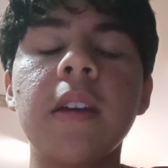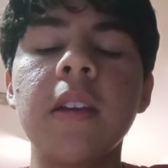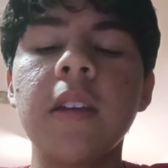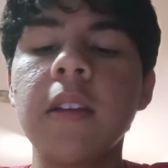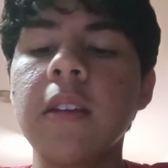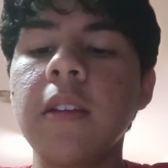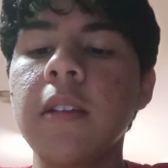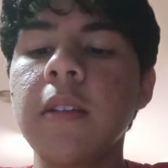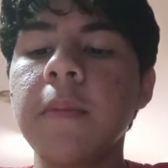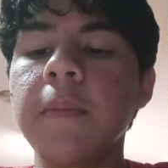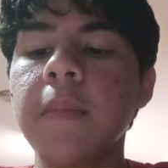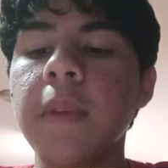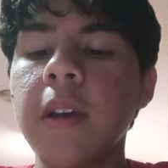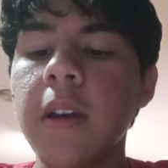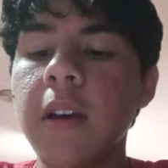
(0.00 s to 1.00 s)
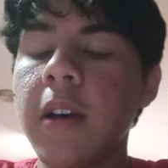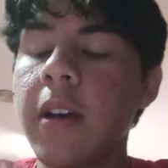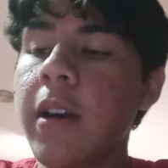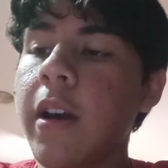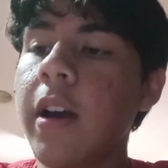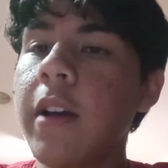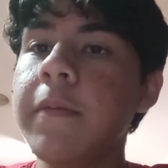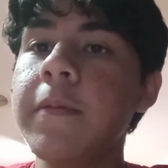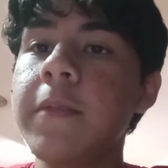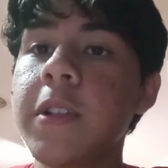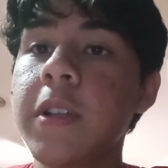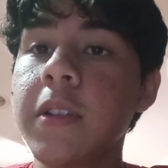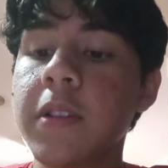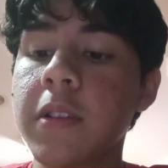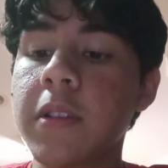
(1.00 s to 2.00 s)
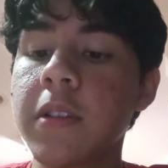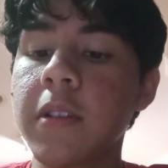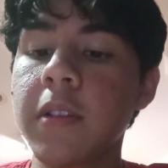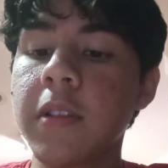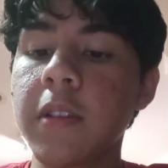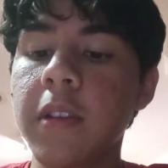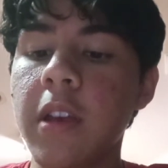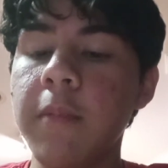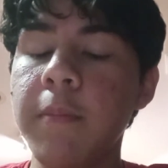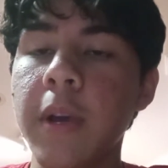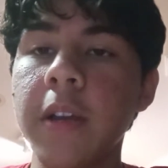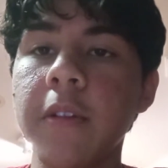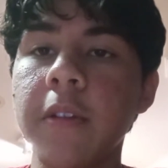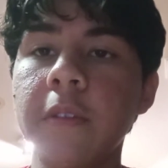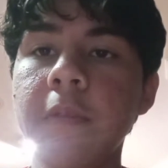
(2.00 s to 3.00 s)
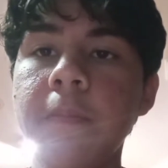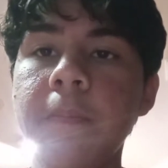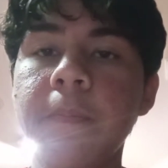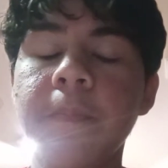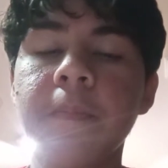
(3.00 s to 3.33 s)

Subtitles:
And I've just came back home,